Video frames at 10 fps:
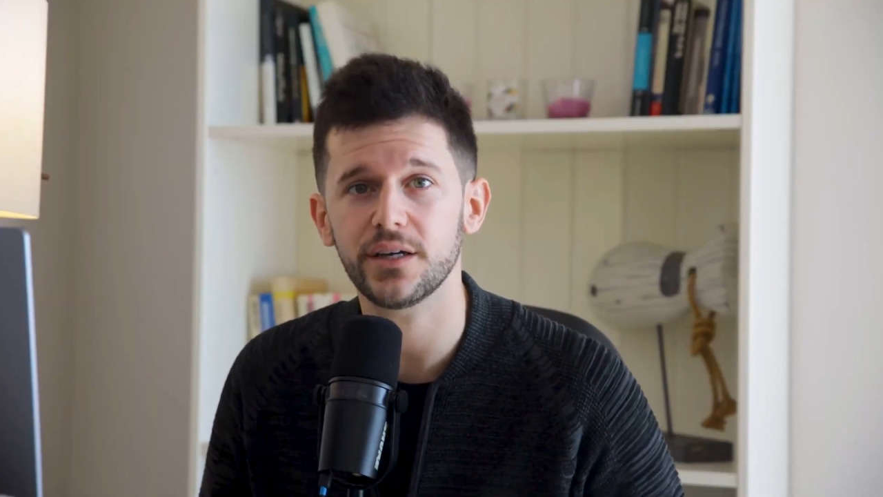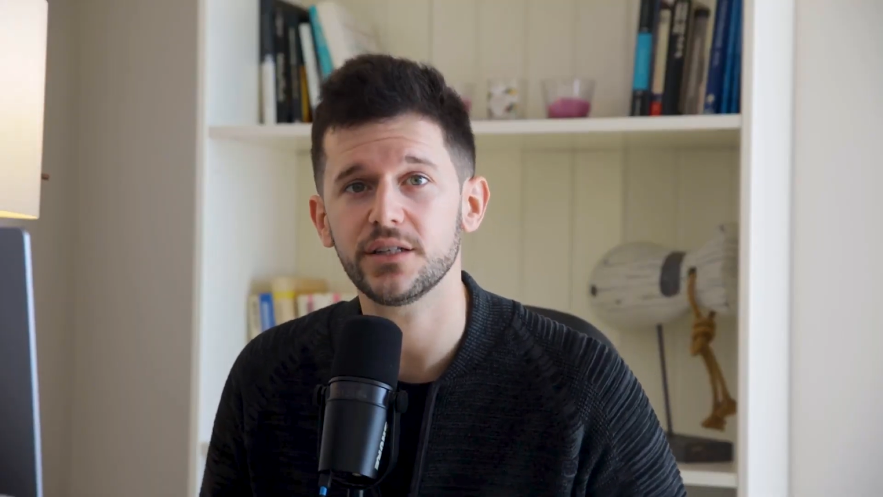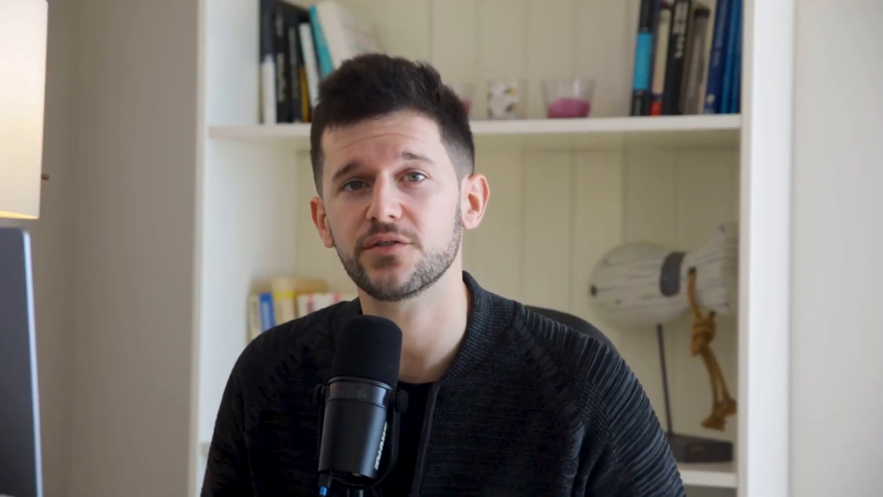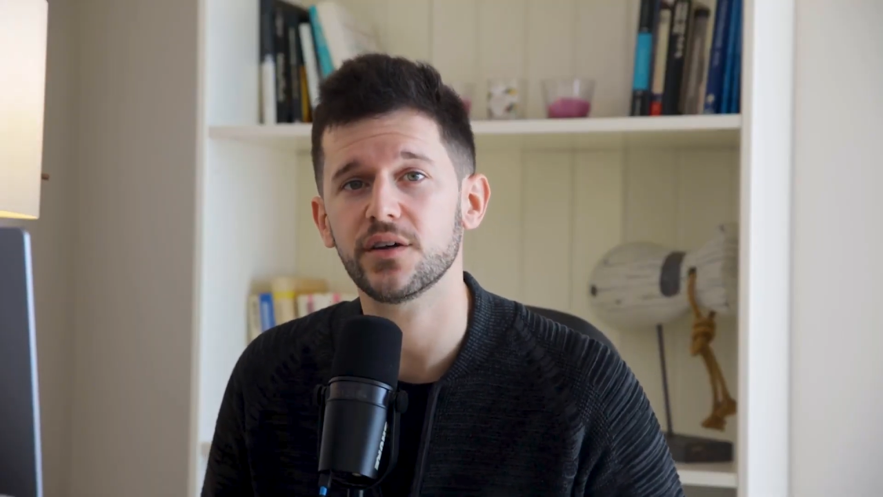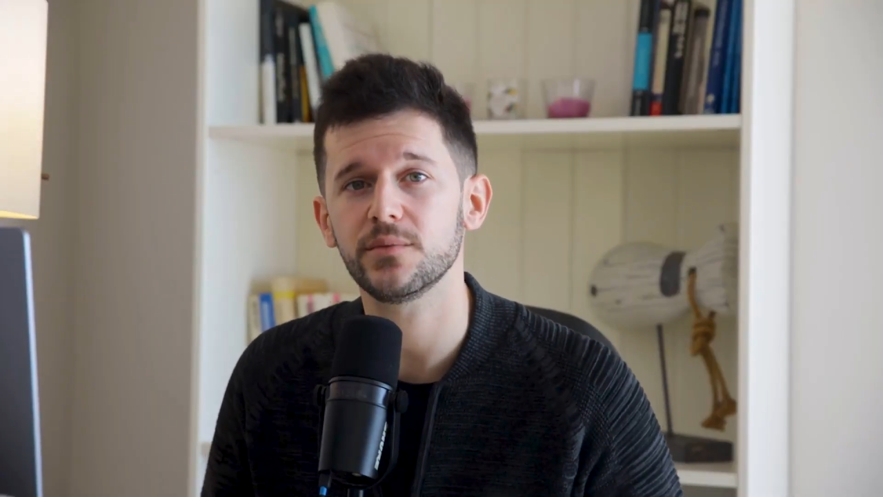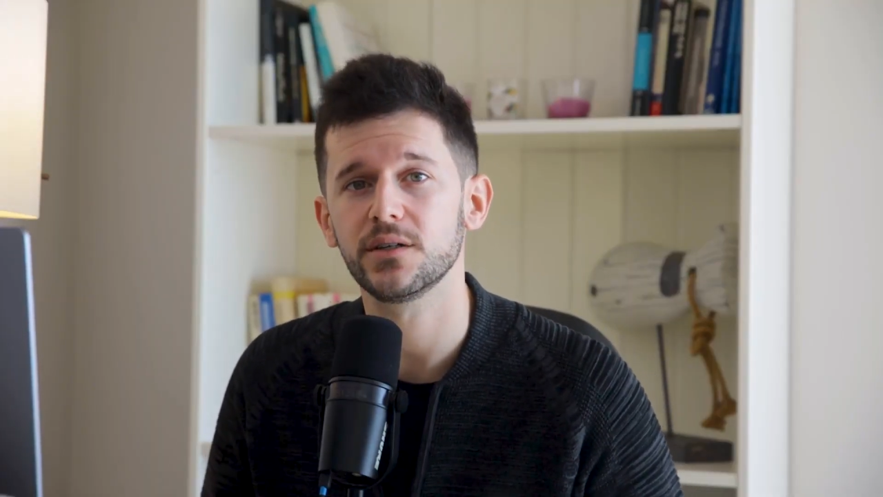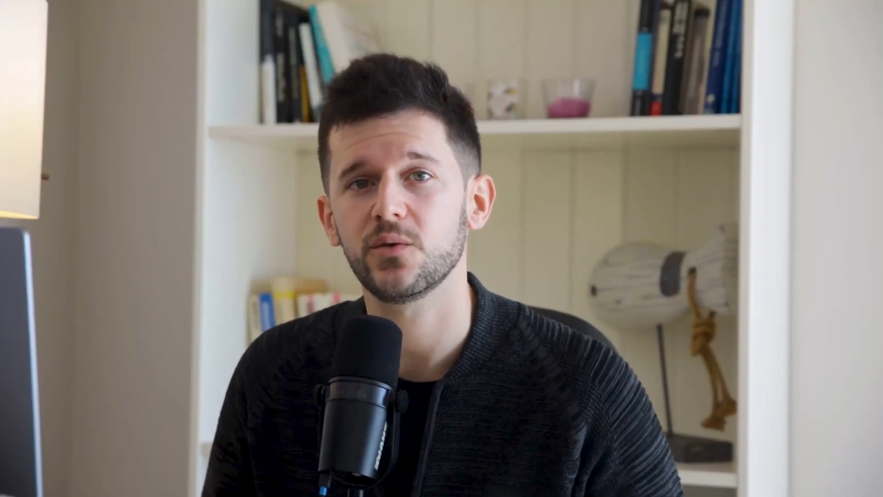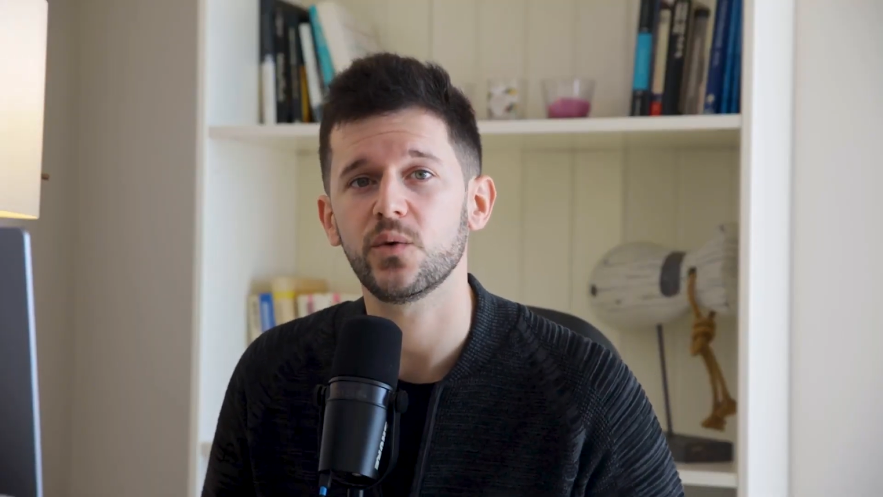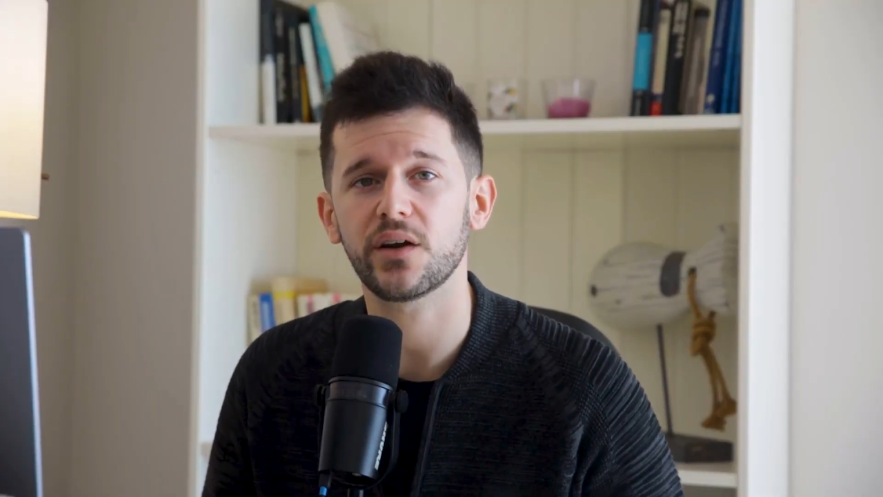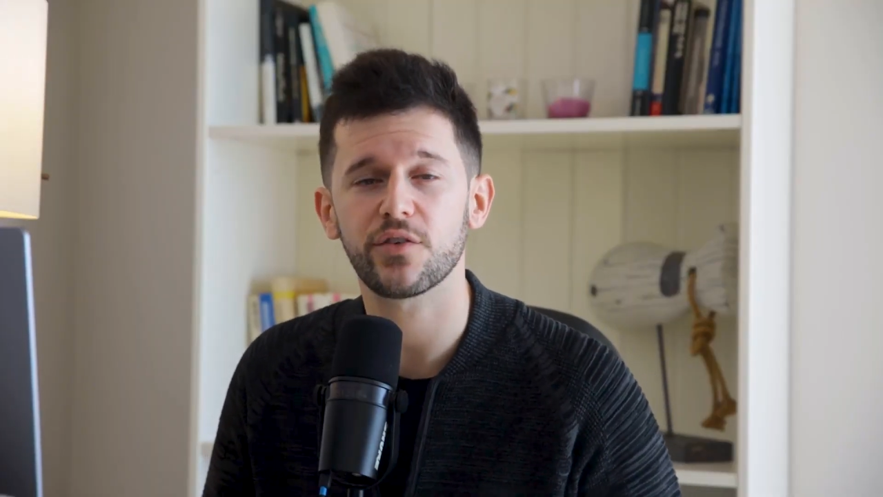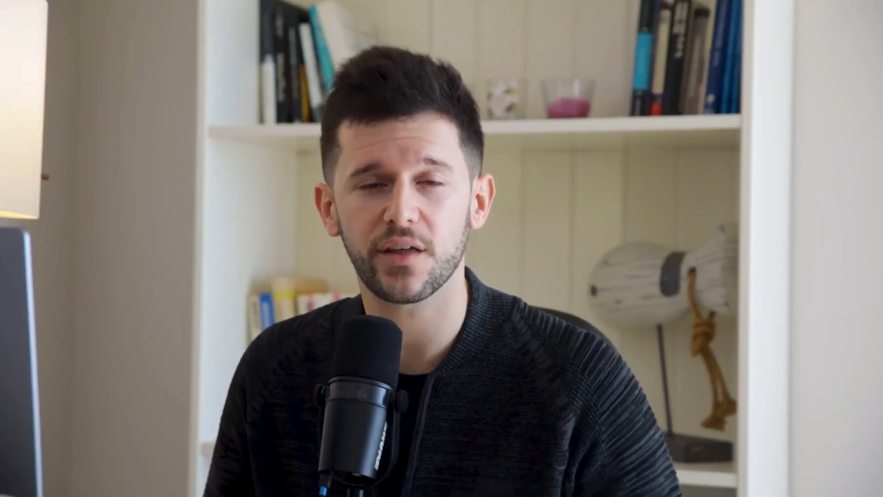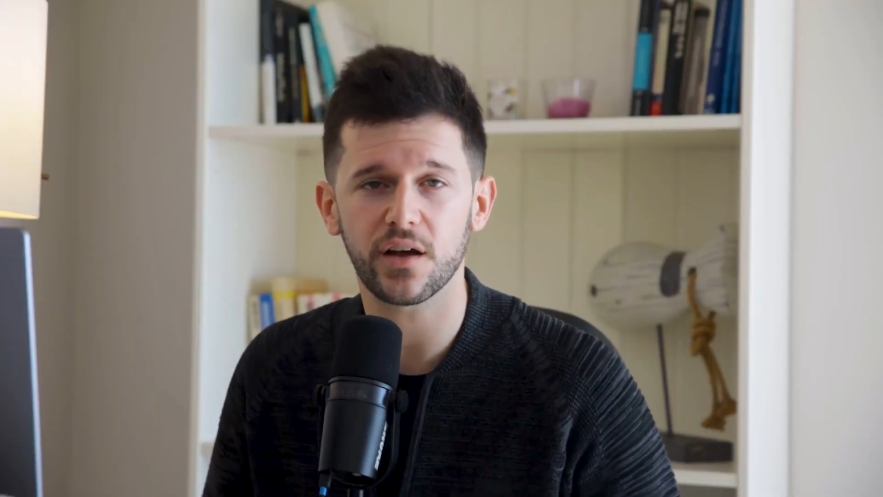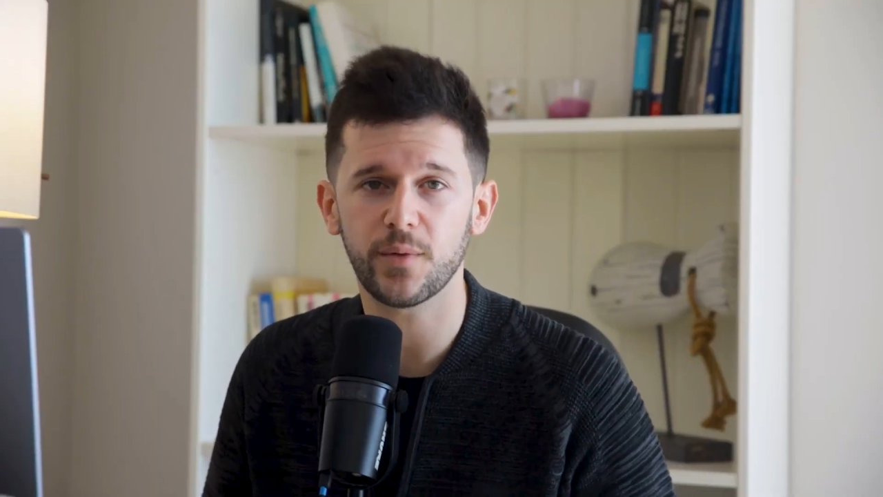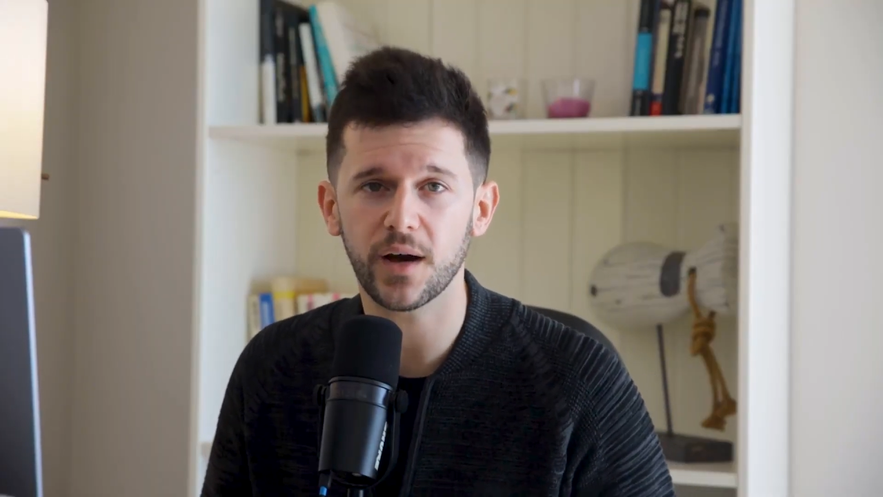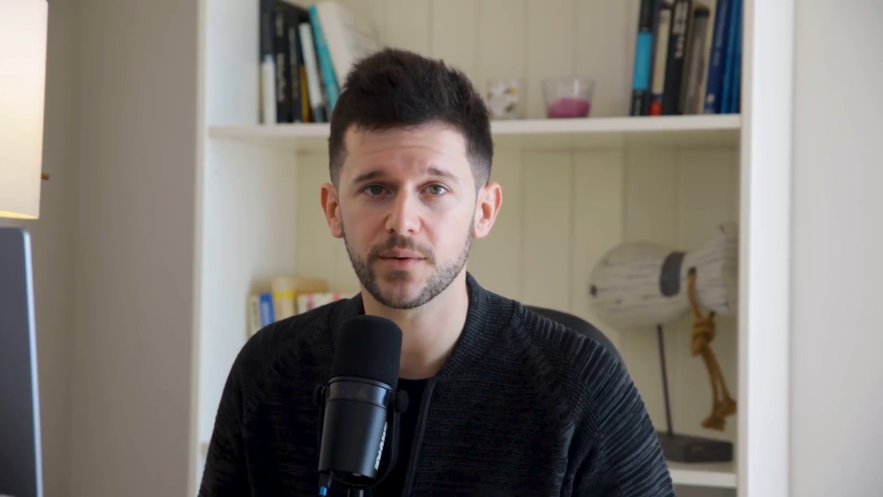each of them whenever they
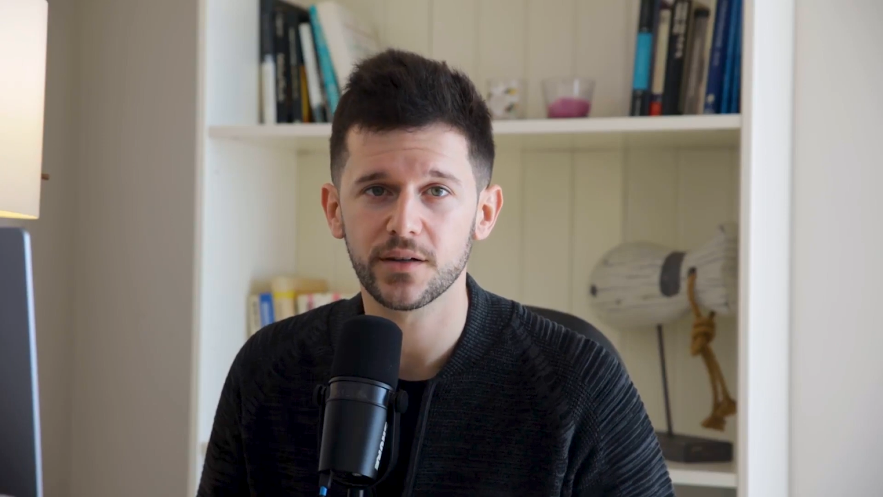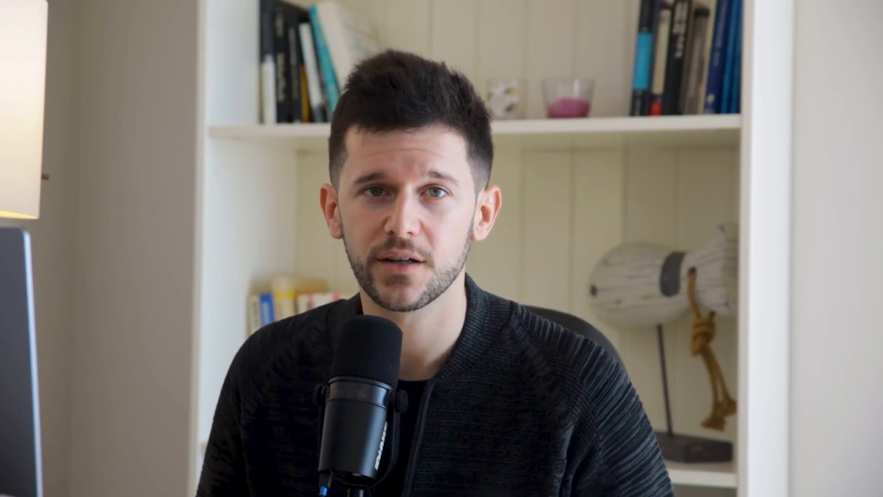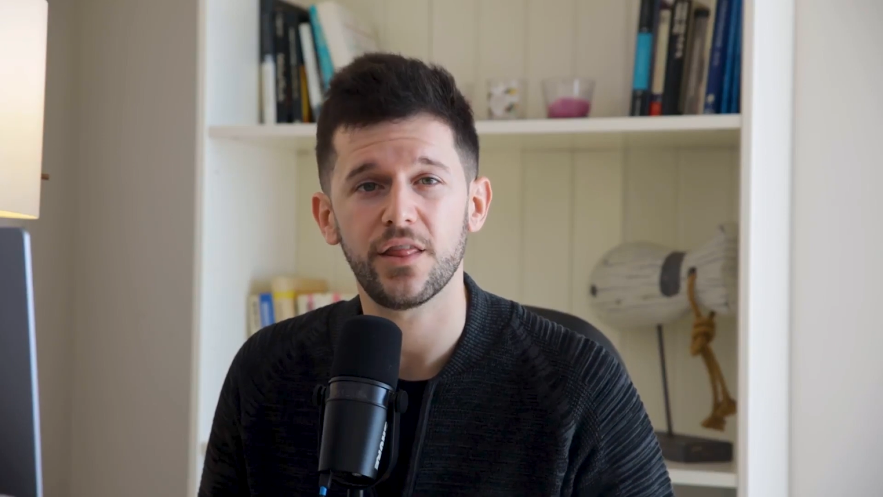come up.